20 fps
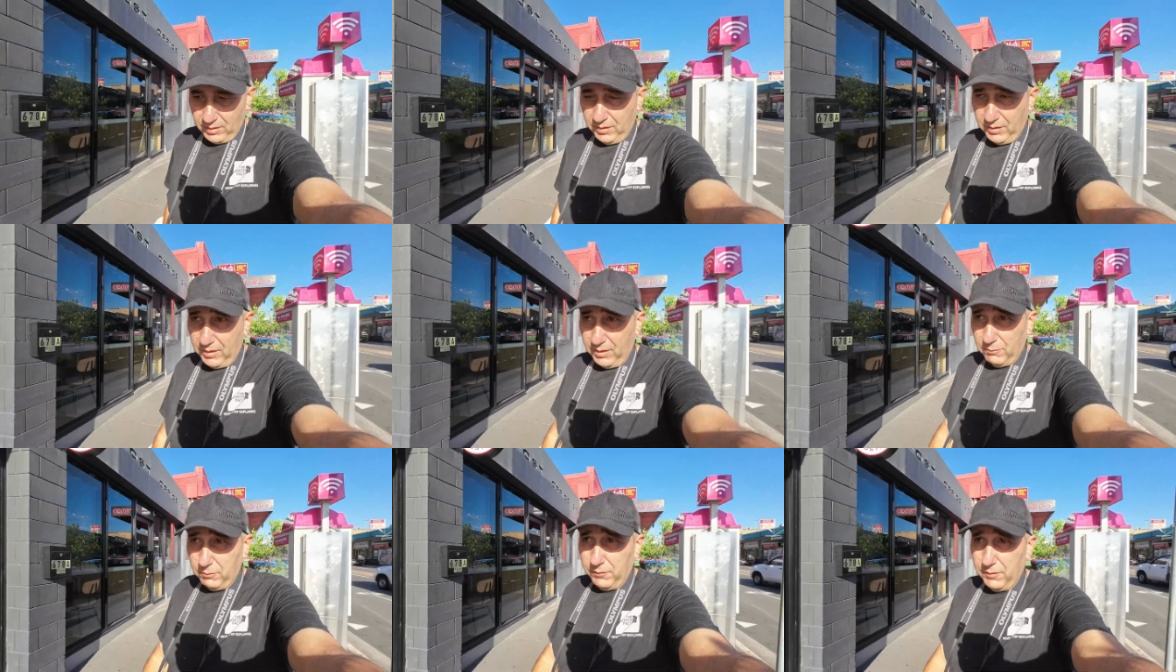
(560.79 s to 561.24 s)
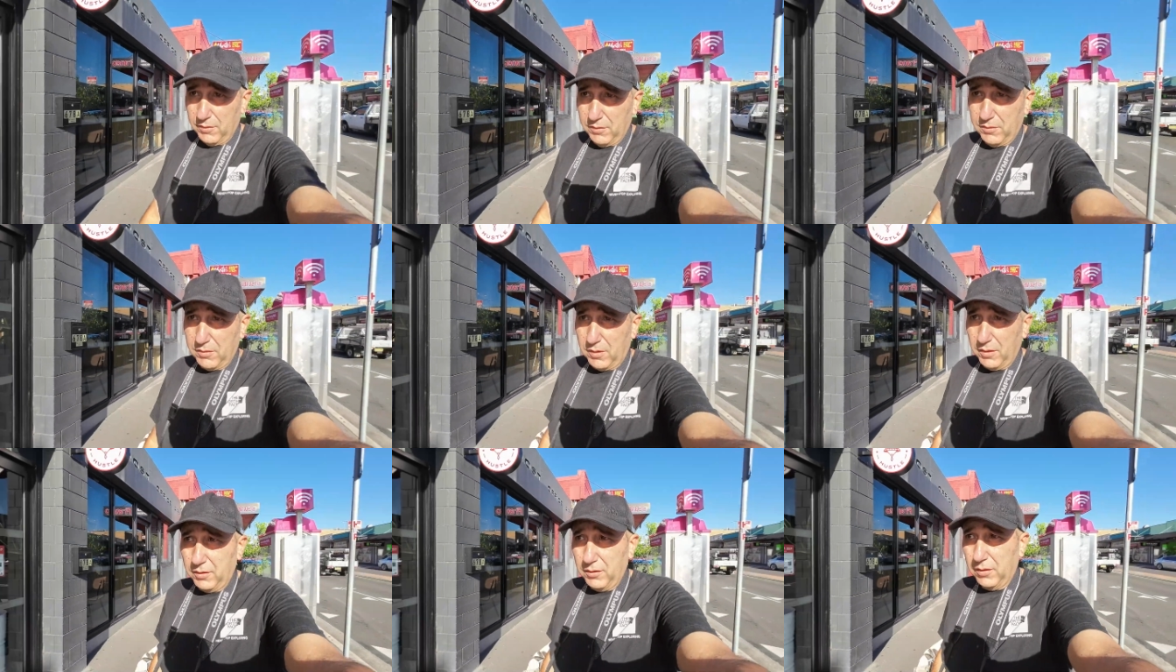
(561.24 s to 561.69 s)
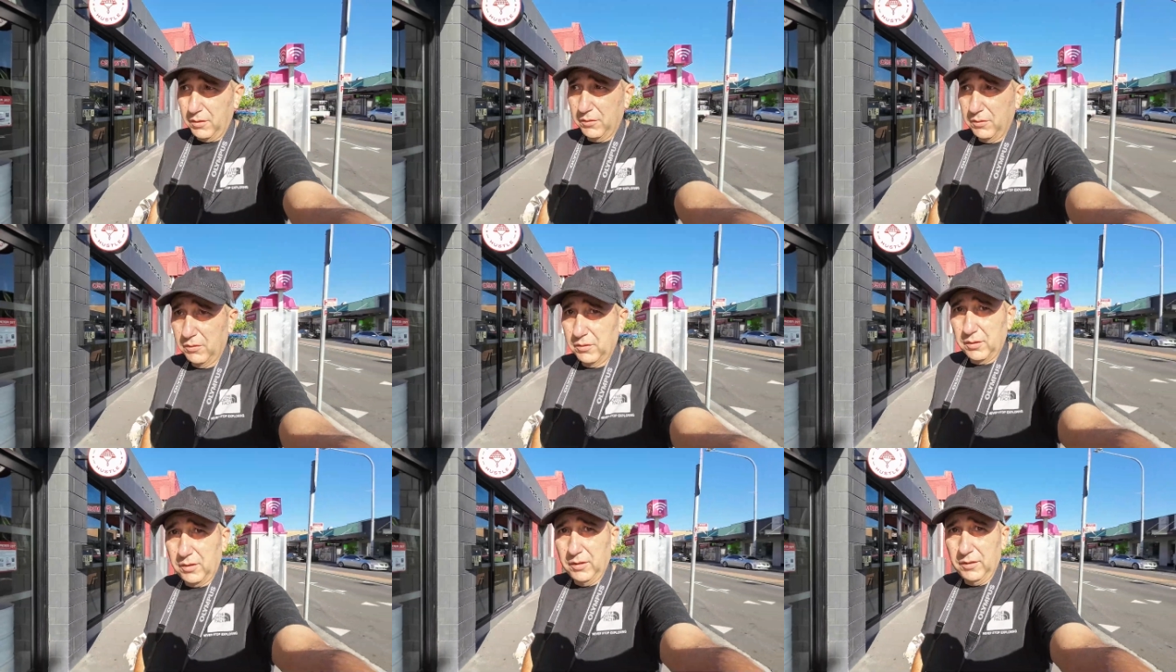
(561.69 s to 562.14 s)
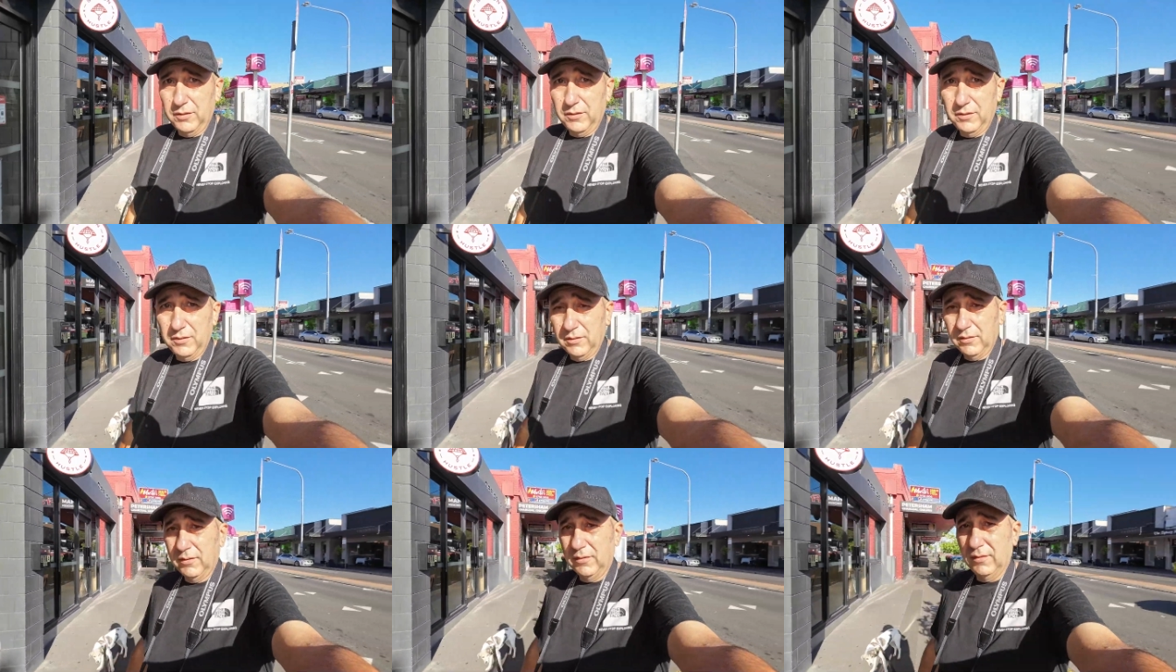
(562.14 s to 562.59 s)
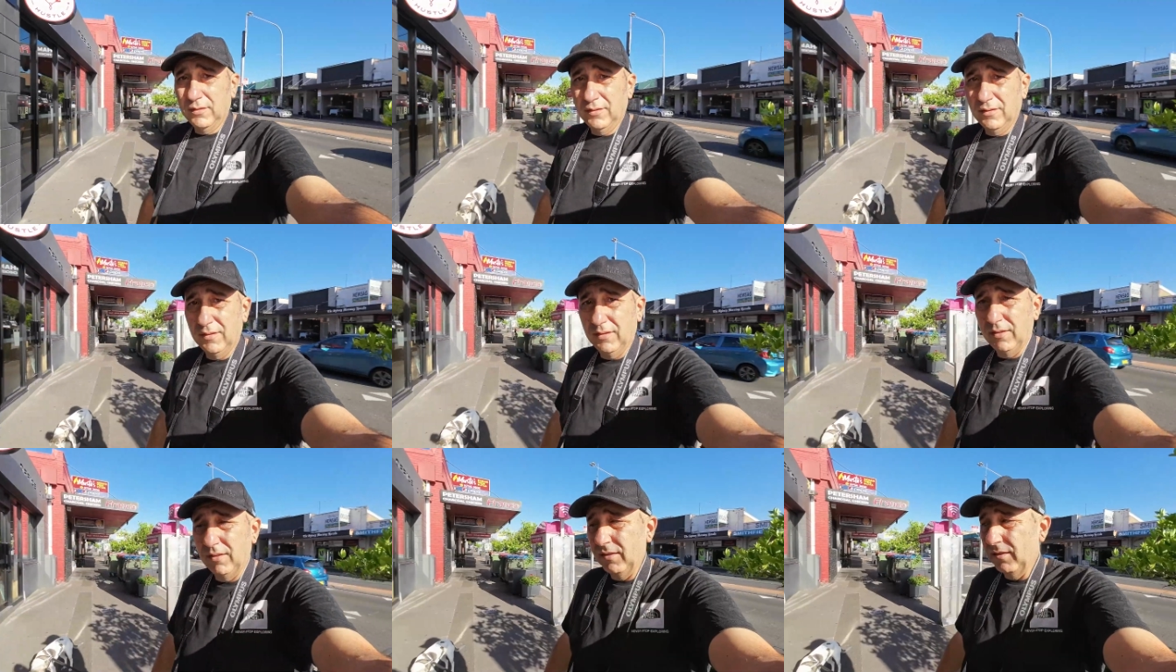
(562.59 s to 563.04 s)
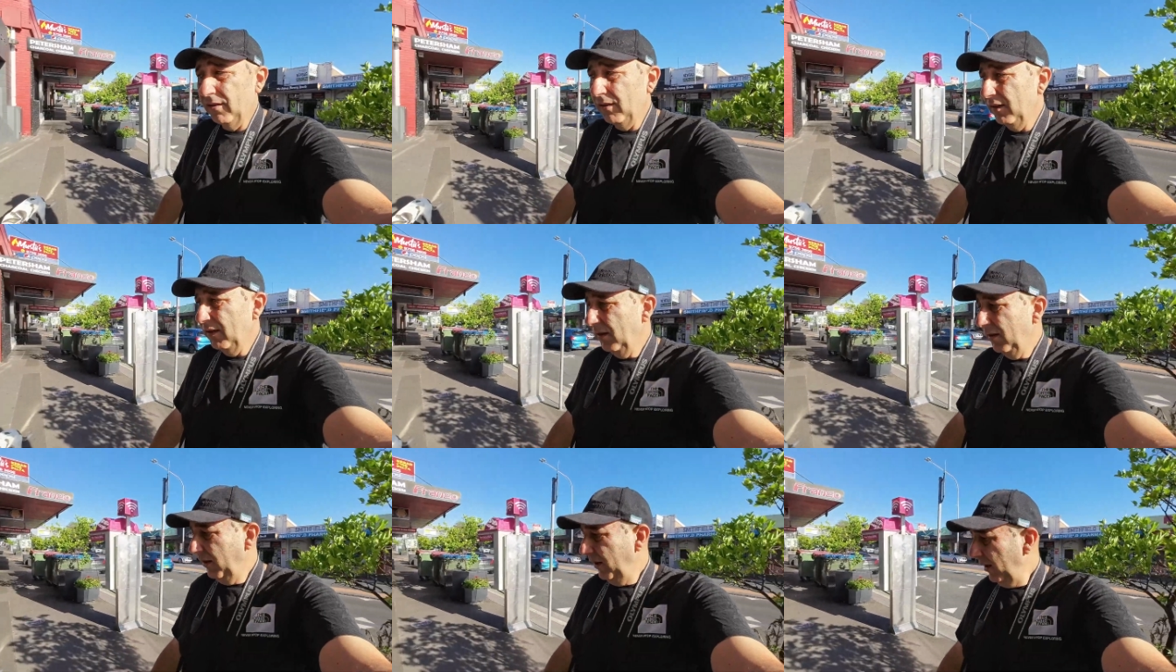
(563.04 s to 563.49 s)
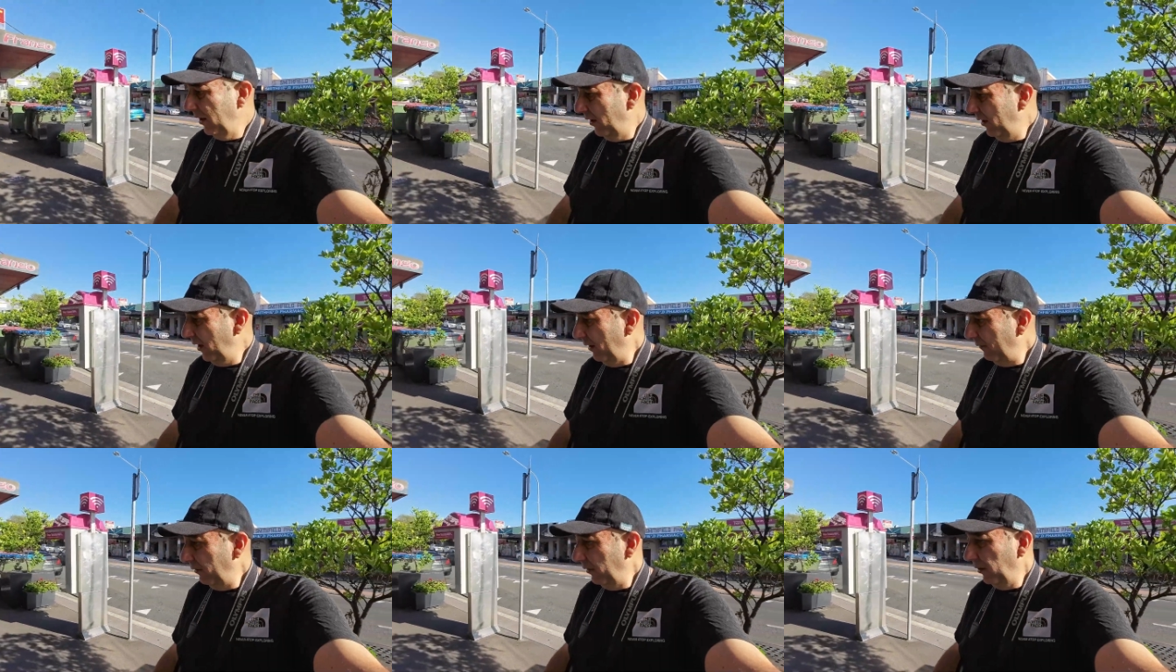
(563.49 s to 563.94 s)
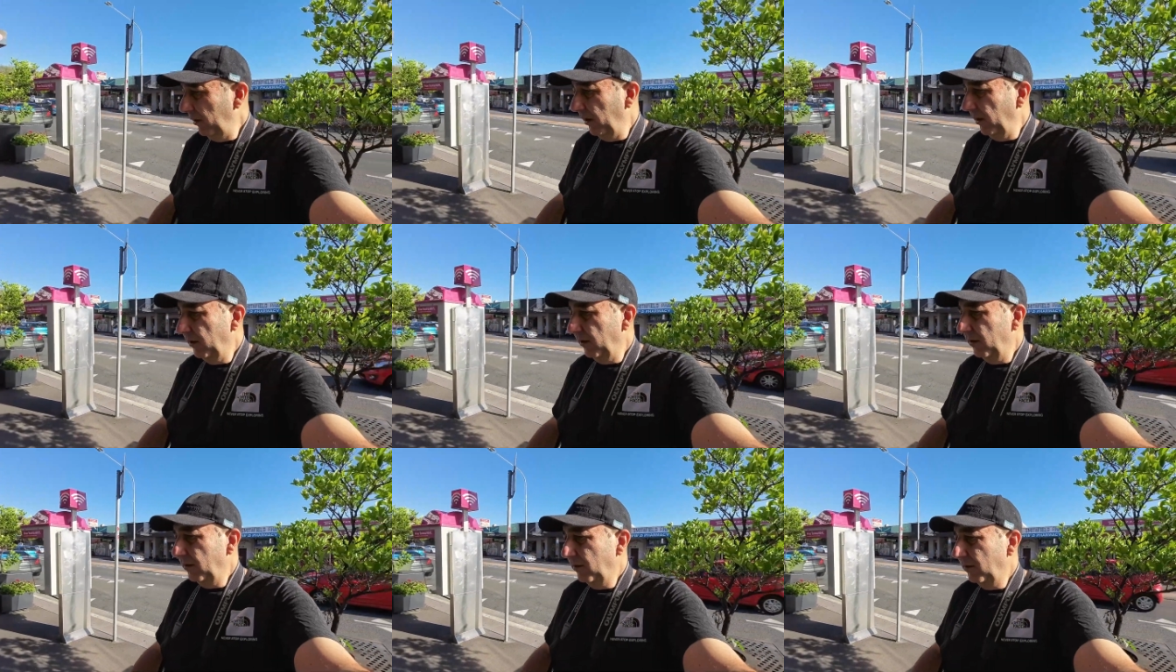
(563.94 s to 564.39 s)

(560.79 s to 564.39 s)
There with the Saigon sign. Now another thing